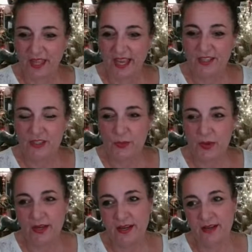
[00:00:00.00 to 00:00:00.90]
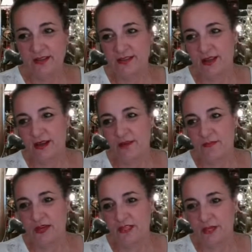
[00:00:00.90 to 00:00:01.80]
I just went and um,
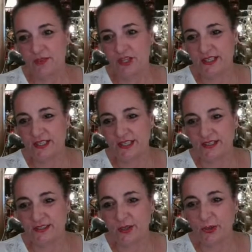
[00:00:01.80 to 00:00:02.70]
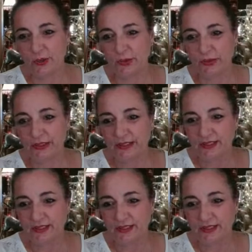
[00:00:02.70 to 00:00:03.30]
picked up Chezzy at school.